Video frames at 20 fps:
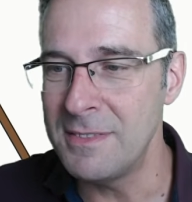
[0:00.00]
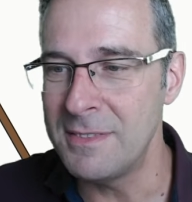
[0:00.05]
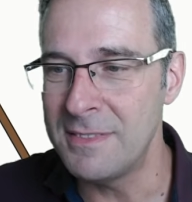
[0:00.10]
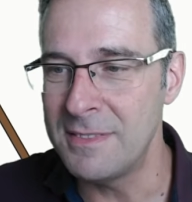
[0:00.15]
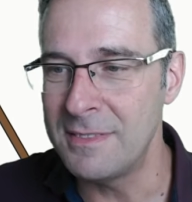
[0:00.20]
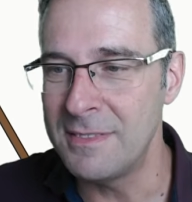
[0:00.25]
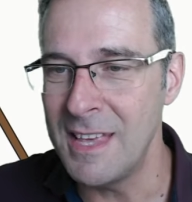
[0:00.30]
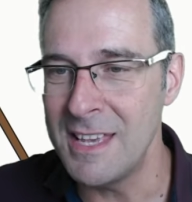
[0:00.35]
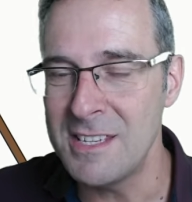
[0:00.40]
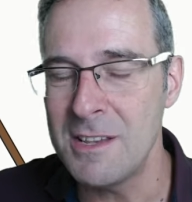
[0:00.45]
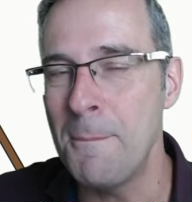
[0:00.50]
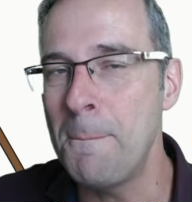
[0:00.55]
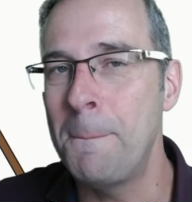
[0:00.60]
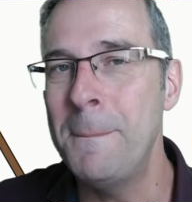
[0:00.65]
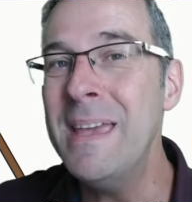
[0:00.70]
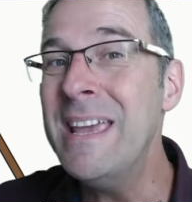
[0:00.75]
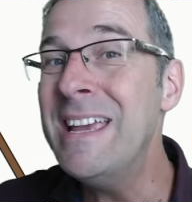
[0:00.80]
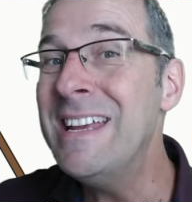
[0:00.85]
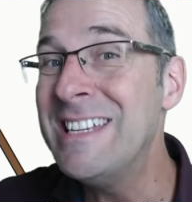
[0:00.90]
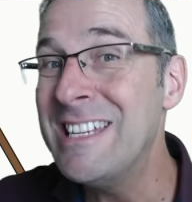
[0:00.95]
there's a
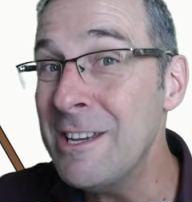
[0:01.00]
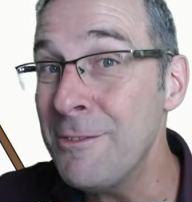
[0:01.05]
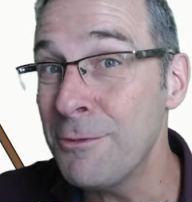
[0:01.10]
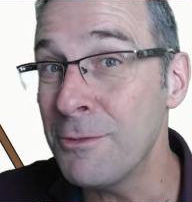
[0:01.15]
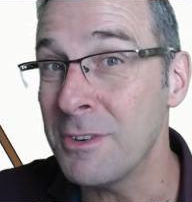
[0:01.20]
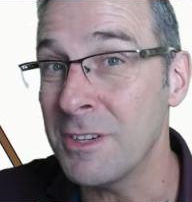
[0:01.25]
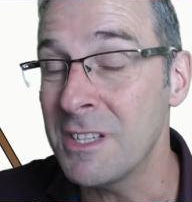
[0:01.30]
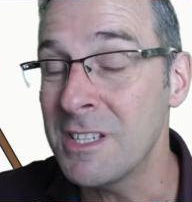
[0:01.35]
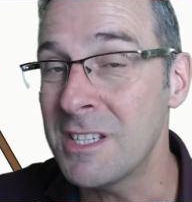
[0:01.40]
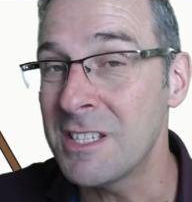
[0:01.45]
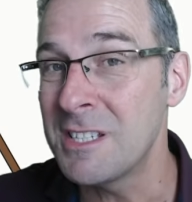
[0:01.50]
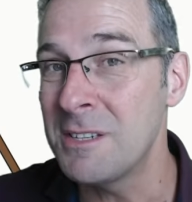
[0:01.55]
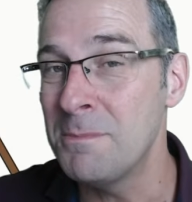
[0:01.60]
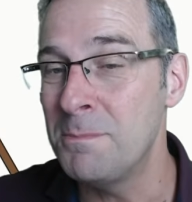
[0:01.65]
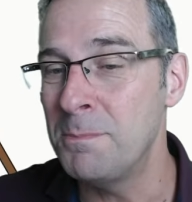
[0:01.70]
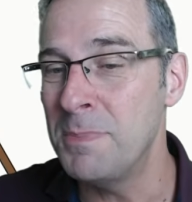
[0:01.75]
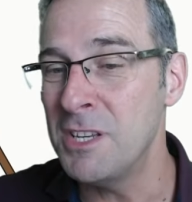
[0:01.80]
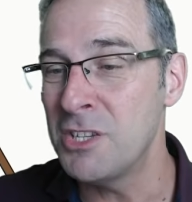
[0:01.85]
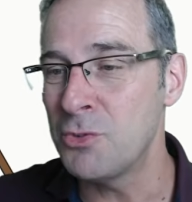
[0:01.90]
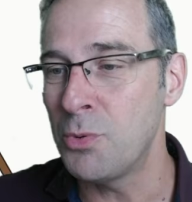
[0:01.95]
big difference
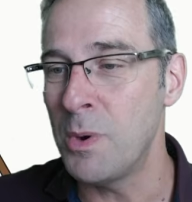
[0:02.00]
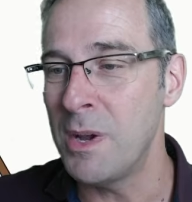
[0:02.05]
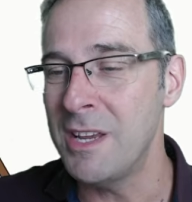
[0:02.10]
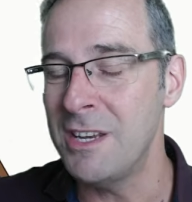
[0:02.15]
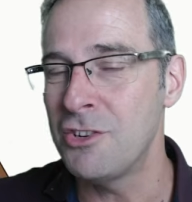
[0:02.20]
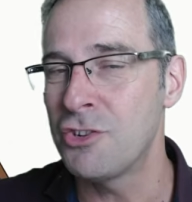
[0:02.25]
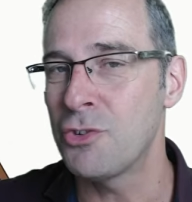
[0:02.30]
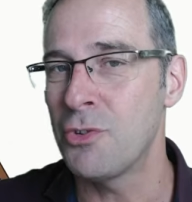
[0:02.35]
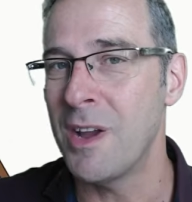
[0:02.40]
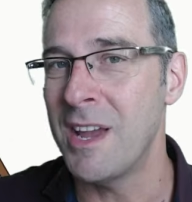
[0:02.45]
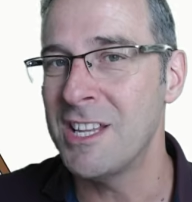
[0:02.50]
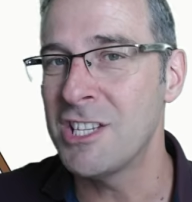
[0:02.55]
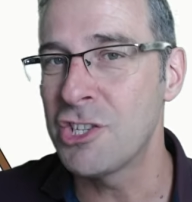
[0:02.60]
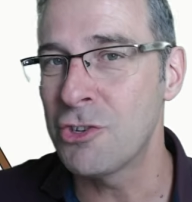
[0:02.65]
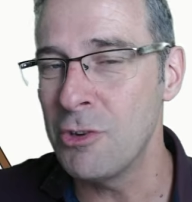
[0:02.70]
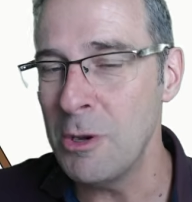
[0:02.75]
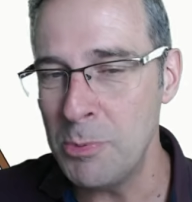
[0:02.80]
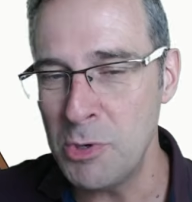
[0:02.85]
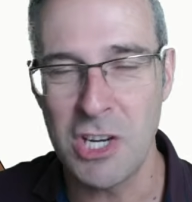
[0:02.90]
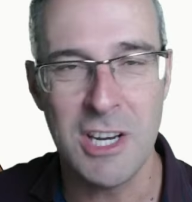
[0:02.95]
between
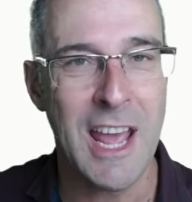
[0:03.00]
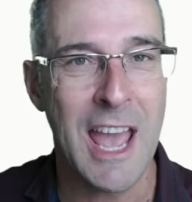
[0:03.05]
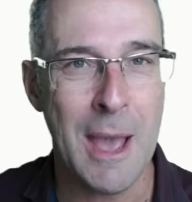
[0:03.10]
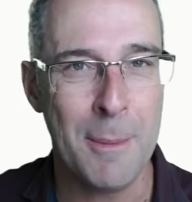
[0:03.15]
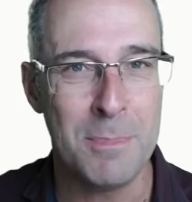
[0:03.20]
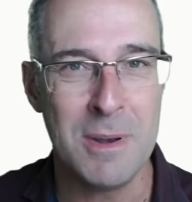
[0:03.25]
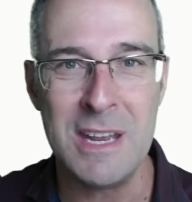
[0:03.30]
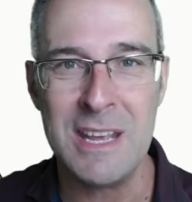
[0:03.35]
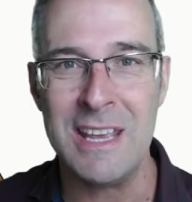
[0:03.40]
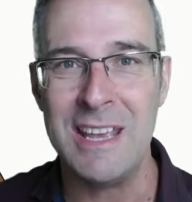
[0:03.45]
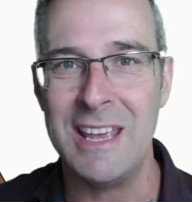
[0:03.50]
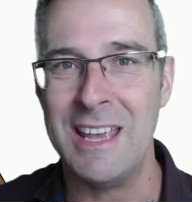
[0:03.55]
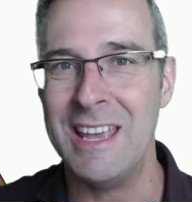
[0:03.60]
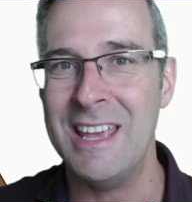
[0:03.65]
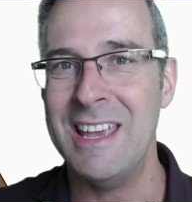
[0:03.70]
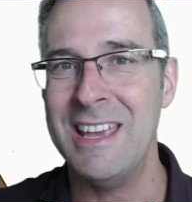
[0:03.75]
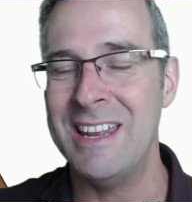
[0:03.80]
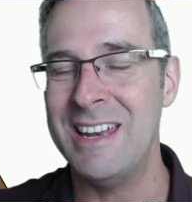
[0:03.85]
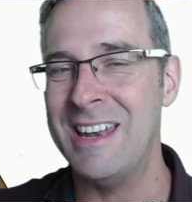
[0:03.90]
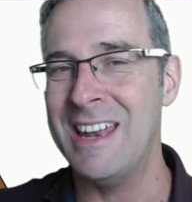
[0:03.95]
transcription happening
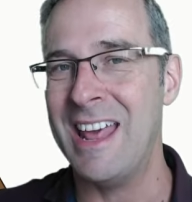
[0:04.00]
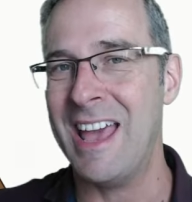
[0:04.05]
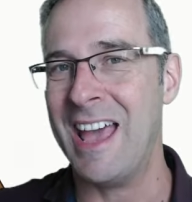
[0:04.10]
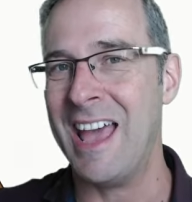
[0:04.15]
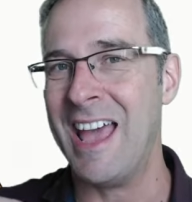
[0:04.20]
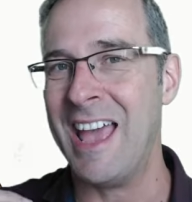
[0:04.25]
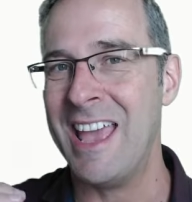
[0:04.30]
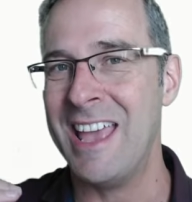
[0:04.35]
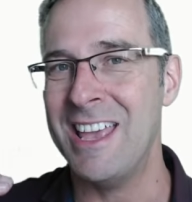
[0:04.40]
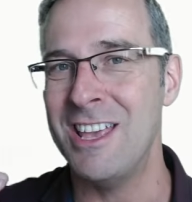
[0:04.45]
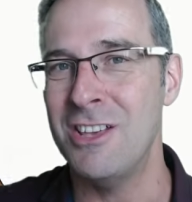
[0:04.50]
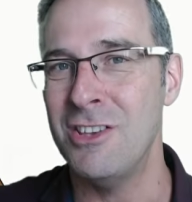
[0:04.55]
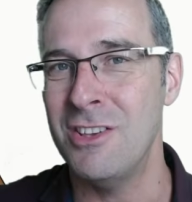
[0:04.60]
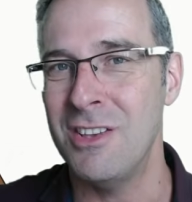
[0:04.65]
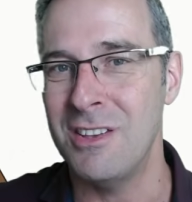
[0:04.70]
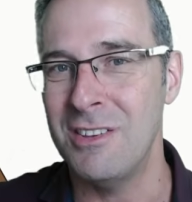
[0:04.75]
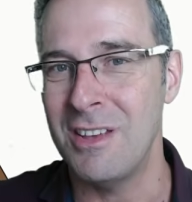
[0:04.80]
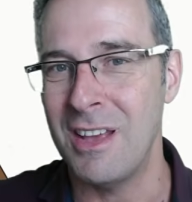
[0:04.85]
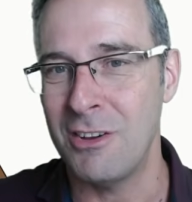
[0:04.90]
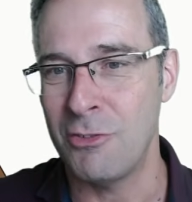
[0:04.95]
in
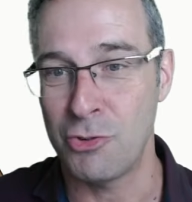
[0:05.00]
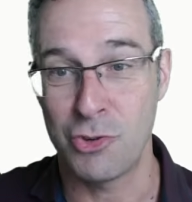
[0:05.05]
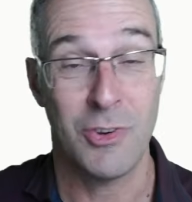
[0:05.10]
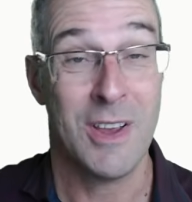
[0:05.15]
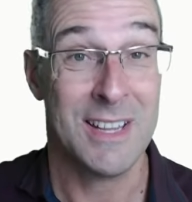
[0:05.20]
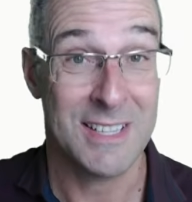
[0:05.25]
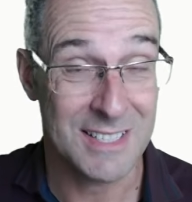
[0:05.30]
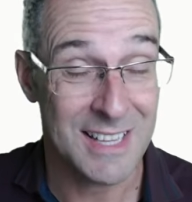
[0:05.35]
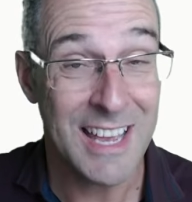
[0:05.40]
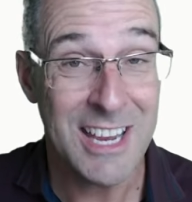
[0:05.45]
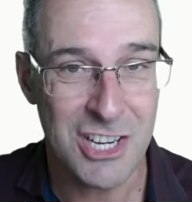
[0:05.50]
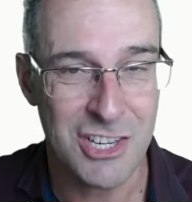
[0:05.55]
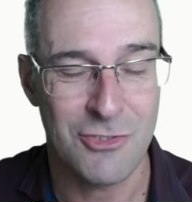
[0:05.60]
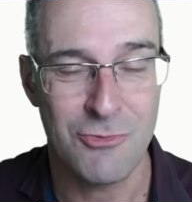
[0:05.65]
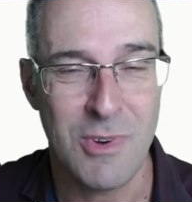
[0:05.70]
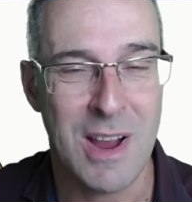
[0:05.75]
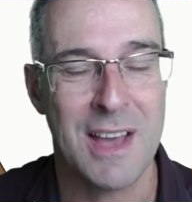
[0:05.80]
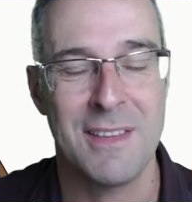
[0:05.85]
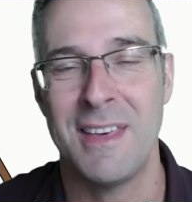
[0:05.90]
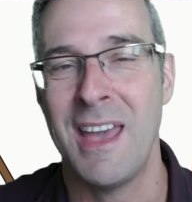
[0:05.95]
or translation
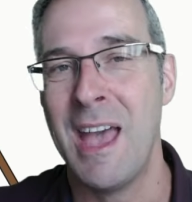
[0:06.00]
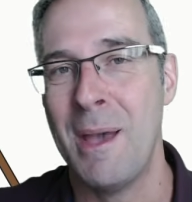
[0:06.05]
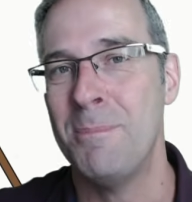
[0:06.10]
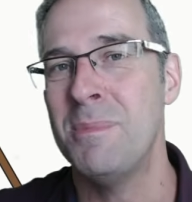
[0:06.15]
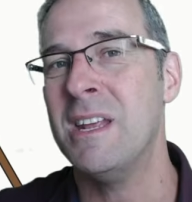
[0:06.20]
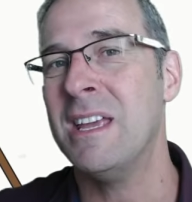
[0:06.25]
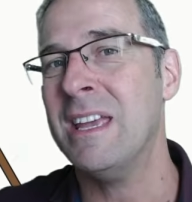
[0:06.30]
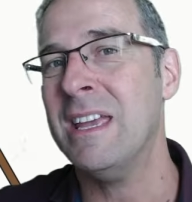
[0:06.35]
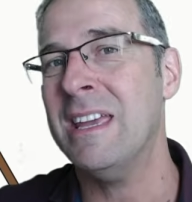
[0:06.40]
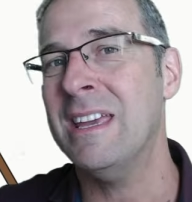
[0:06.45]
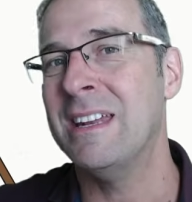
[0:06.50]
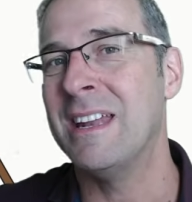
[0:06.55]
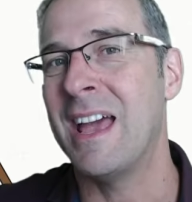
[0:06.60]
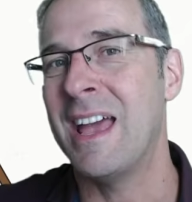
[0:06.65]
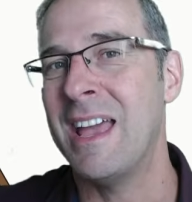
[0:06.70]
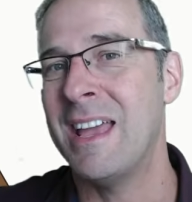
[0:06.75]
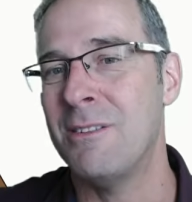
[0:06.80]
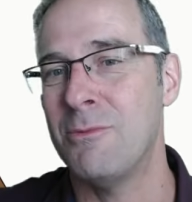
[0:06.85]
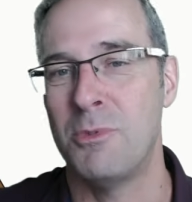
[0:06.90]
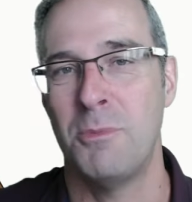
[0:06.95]
rather, happening
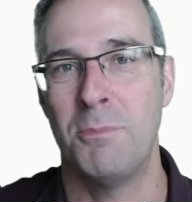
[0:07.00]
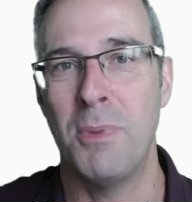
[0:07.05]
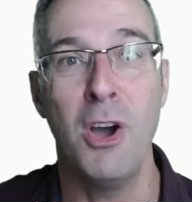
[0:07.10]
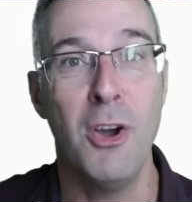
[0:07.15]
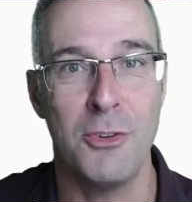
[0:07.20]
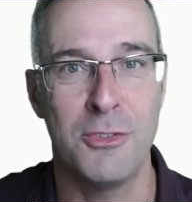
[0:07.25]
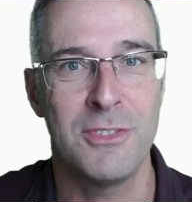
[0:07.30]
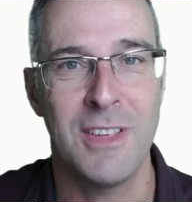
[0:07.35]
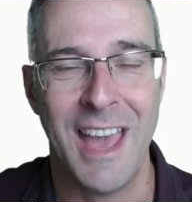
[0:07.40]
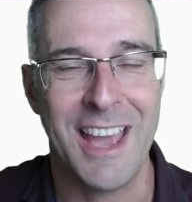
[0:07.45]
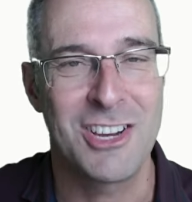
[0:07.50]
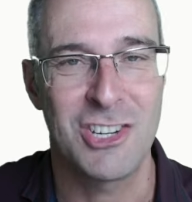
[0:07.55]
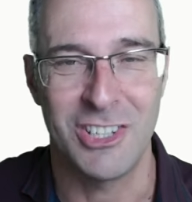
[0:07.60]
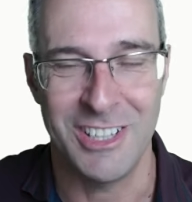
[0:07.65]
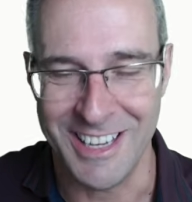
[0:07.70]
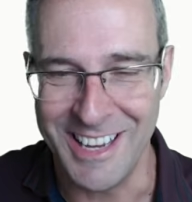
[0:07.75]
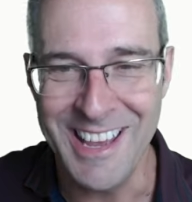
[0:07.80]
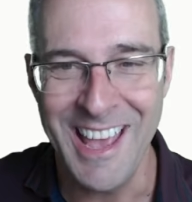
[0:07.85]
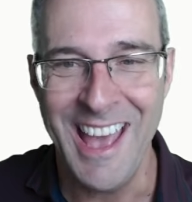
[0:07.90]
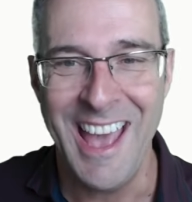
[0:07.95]
in both
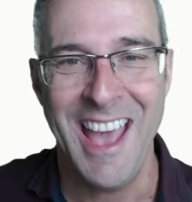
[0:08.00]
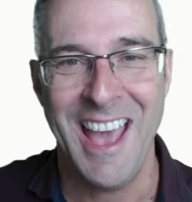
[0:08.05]
actually,